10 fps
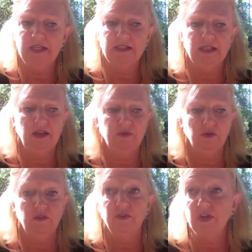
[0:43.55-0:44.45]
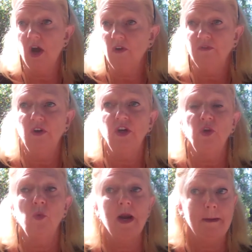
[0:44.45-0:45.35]
It's if you're a photographer and
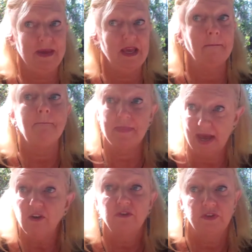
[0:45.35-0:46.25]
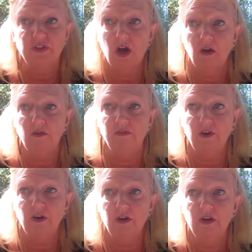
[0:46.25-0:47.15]
you want to be a better
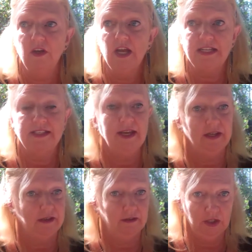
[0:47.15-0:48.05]
photographer and take,